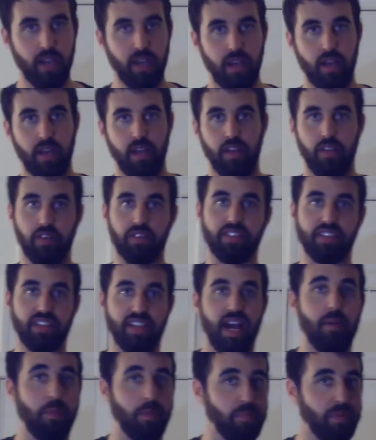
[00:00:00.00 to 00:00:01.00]
There's a time
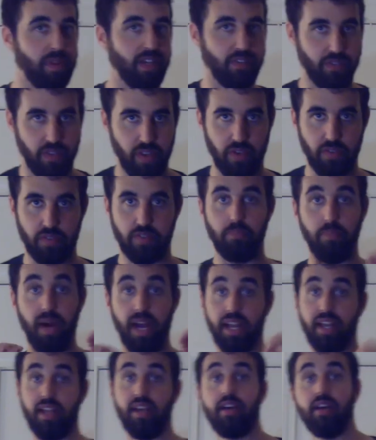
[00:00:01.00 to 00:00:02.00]
and place for those, but
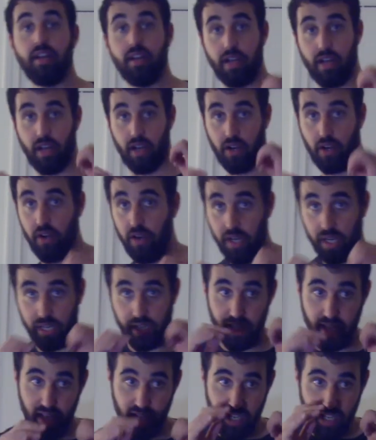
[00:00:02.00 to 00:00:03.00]
a hook
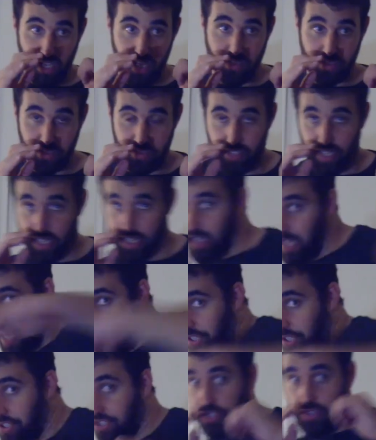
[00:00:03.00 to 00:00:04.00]
is just a nice
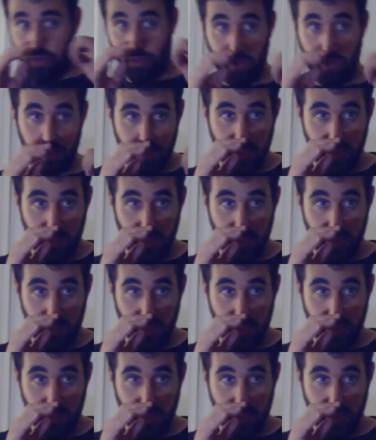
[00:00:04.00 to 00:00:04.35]
short